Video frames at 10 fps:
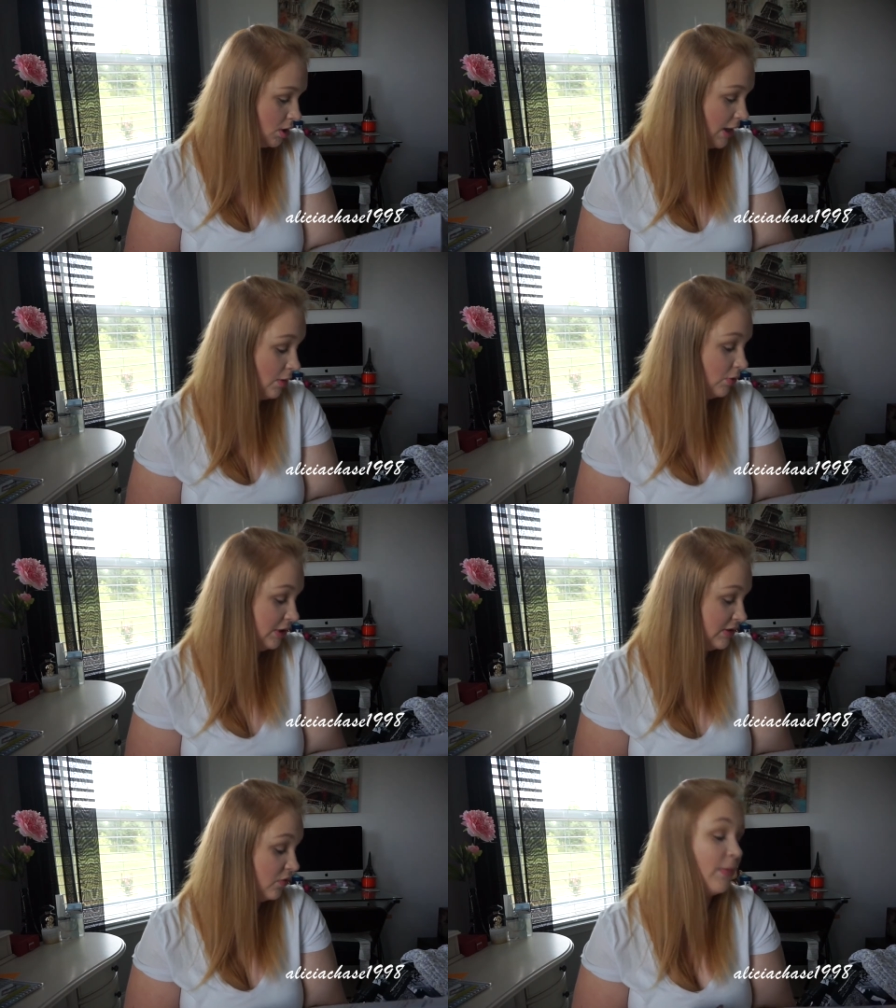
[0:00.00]
that
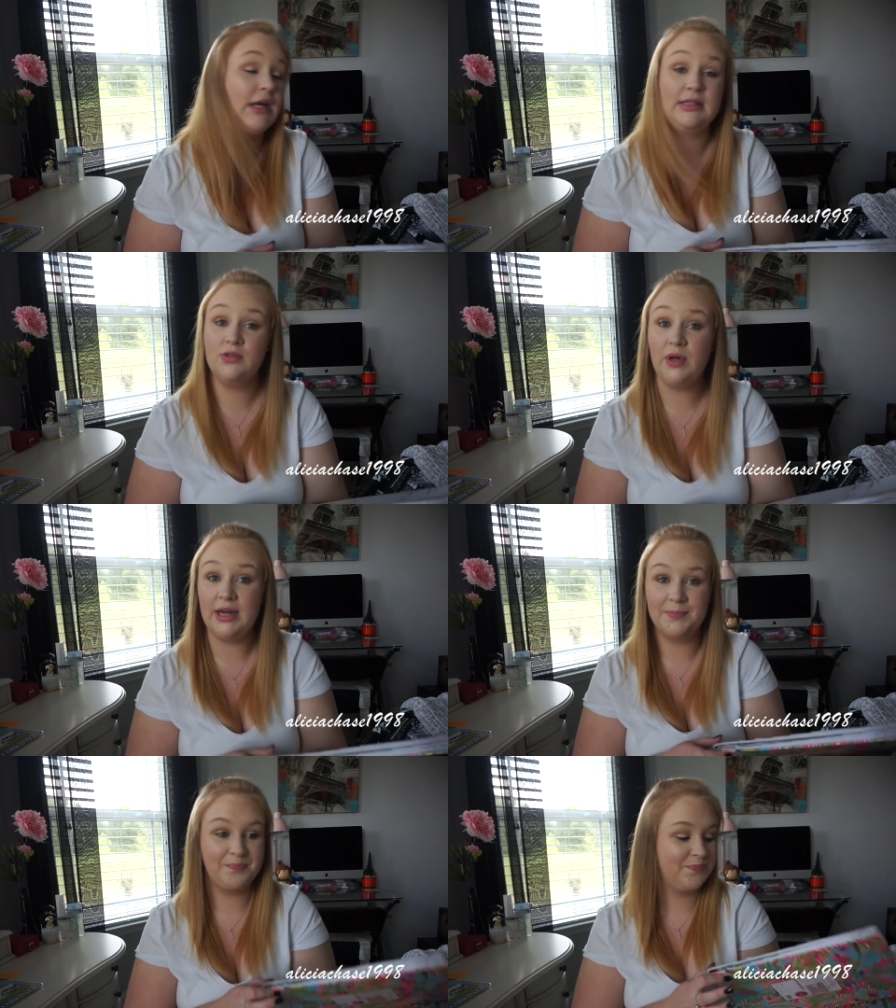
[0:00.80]
was for my cousin's
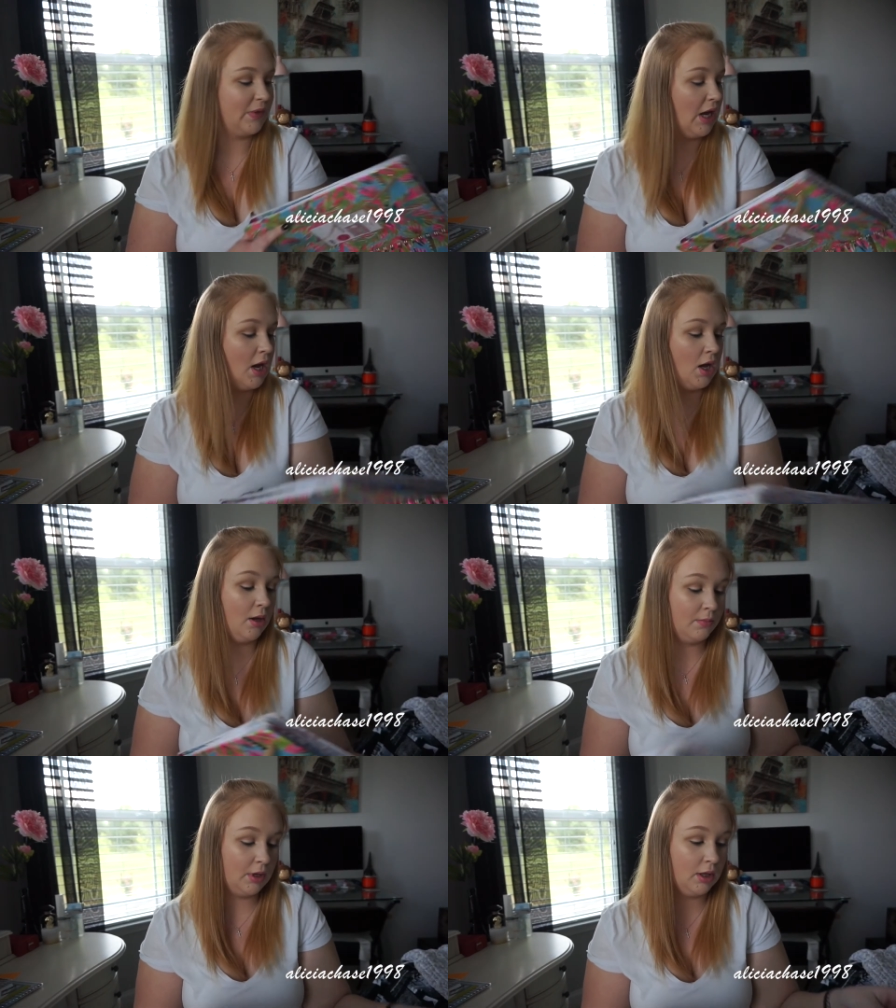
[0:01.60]
wedding.
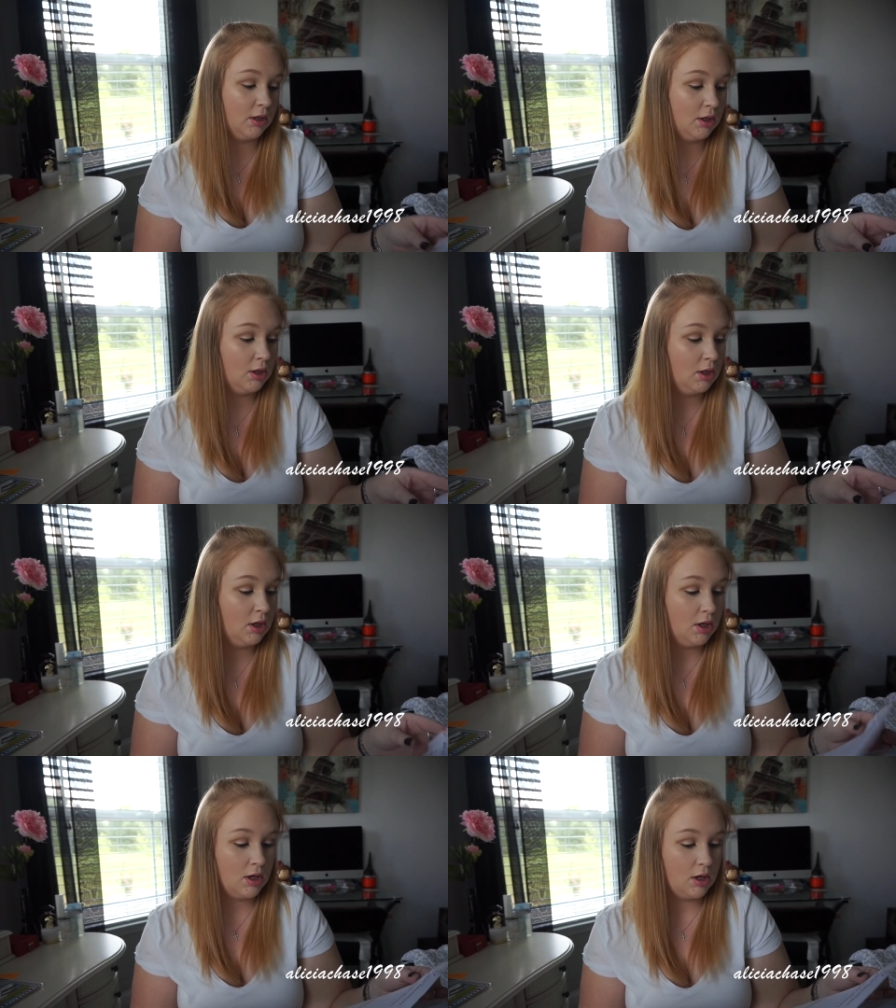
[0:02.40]

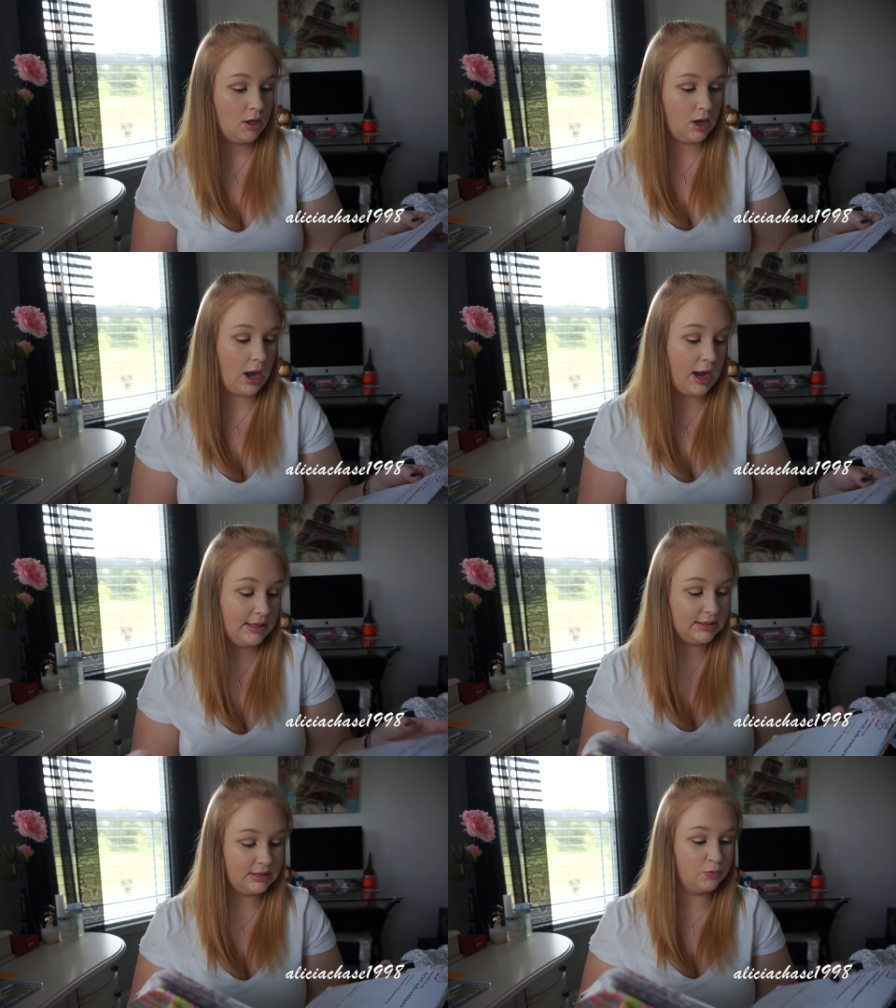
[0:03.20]

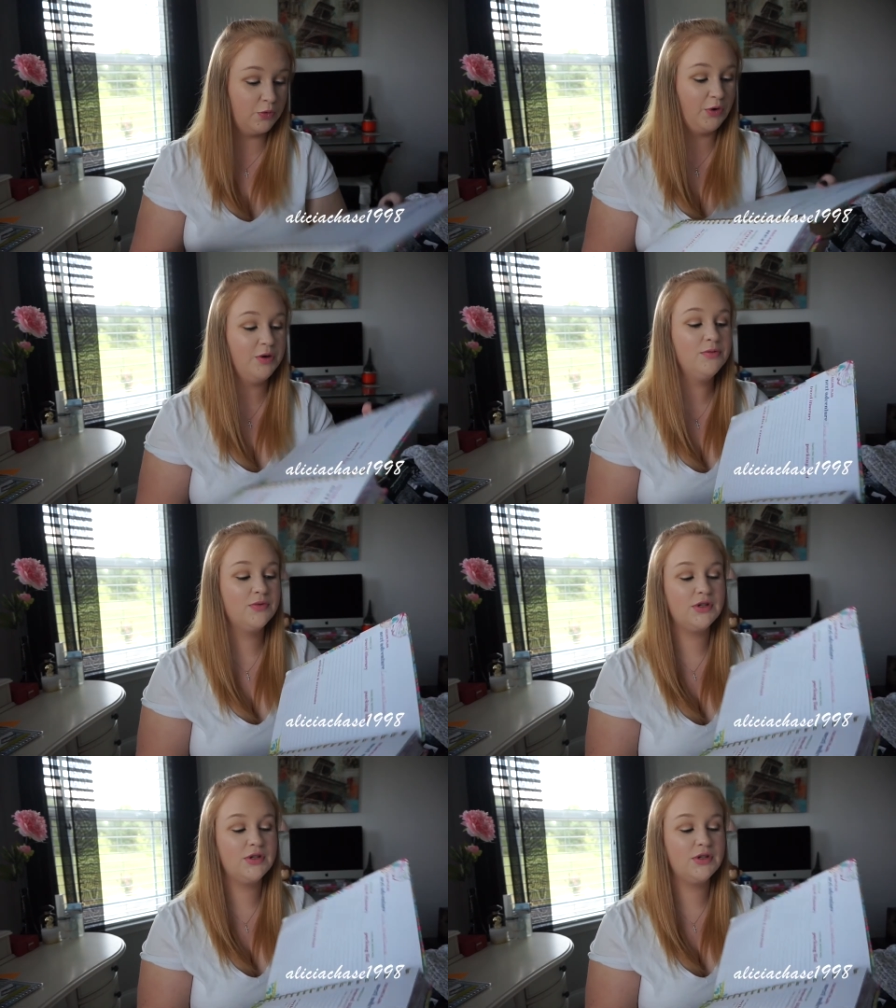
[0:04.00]
I wrote